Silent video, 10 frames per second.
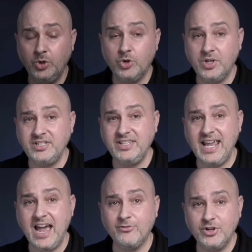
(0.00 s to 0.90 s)
To increase
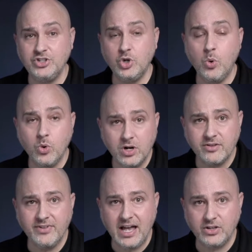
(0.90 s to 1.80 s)
the average
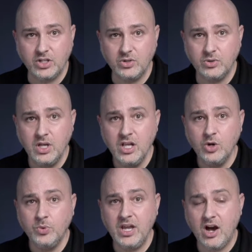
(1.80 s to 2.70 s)
order value,
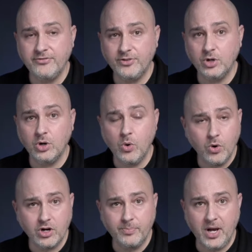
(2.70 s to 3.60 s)
we offer
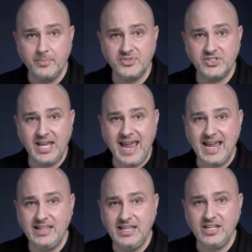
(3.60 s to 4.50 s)
order bumps,
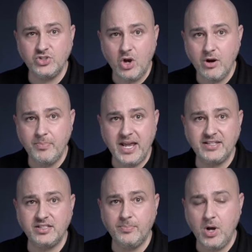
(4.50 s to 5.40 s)
and these are
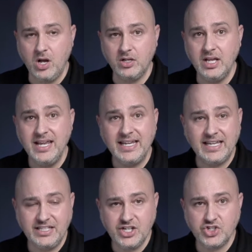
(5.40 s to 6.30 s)
based upon
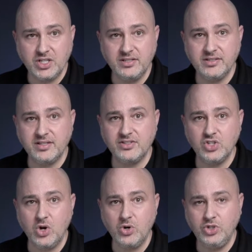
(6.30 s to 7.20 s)
conditions.
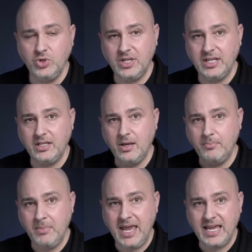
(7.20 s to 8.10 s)
So you can
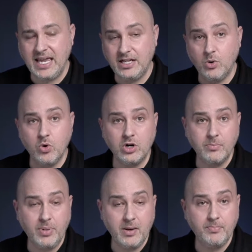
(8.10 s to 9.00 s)
make an
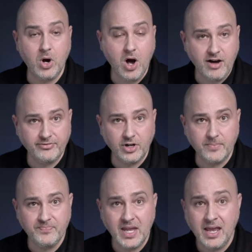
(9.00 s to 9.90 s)
order bump
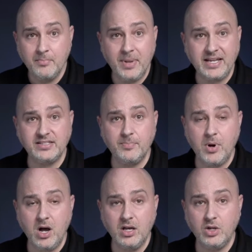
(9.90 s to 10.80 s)
offer based
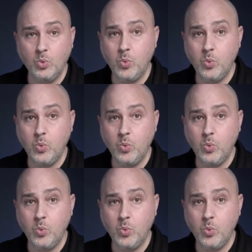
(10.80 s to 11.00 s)
upon